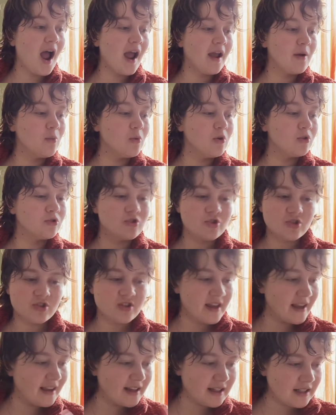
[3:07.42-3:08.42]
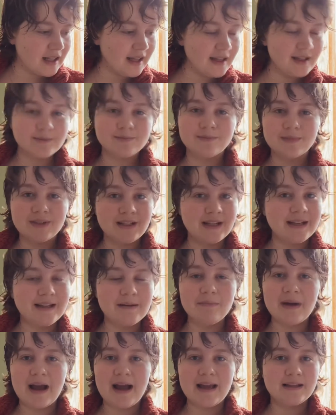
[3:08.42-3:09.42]
will just like click
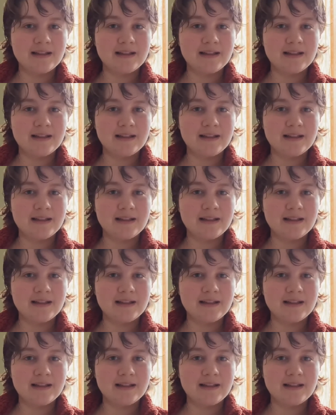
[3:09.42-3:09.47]
and buy.